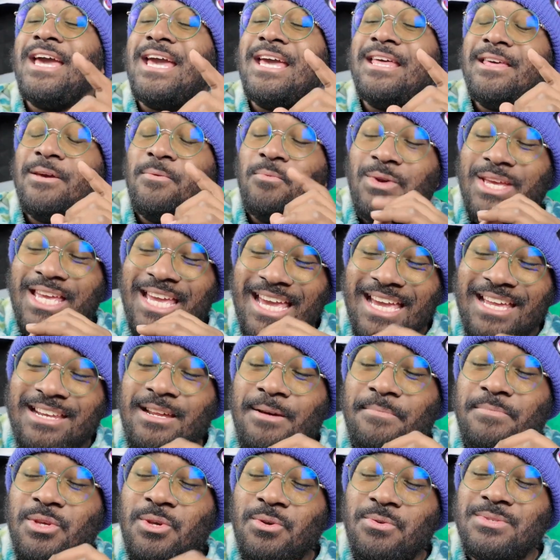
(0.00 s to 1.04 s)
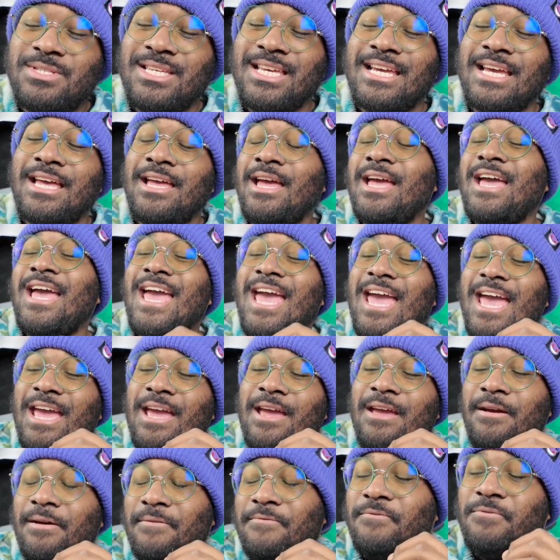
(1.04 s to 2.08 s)
and then we end up using
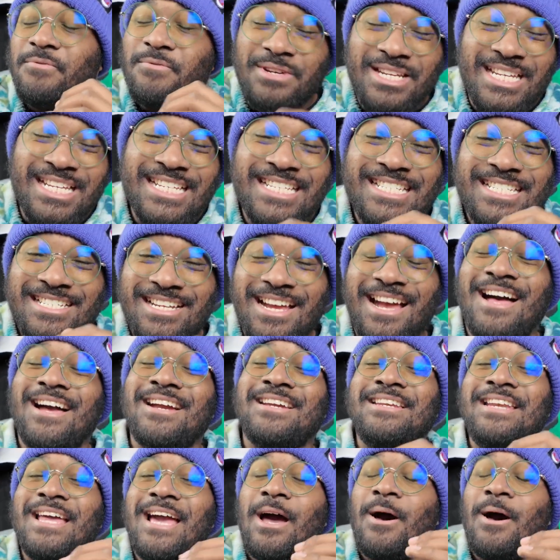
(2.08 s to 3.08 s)
a free shock.